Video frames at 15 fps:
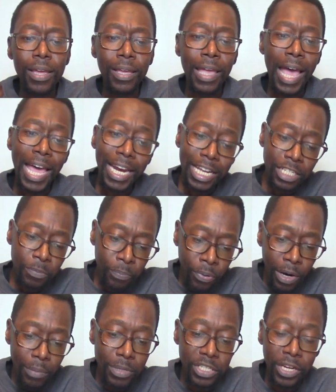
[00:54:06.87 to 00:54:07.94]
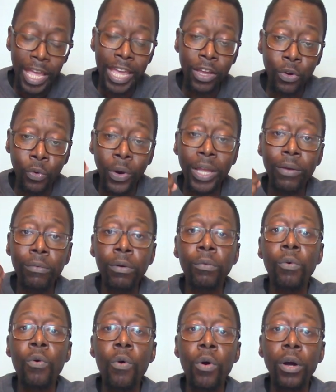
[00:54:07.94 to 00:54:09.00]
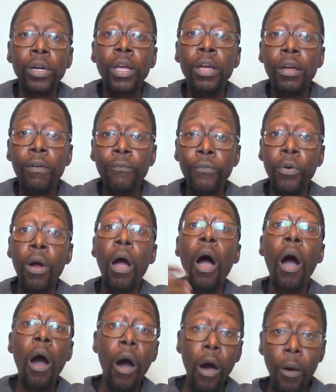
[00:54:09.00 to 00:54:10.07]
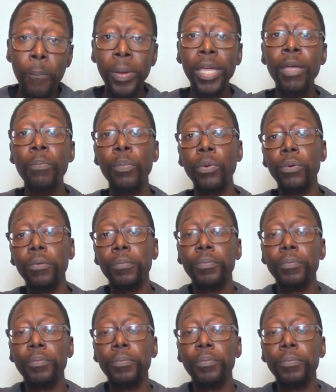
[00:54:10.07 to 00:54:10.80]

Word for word: God has promised a great reward for all people.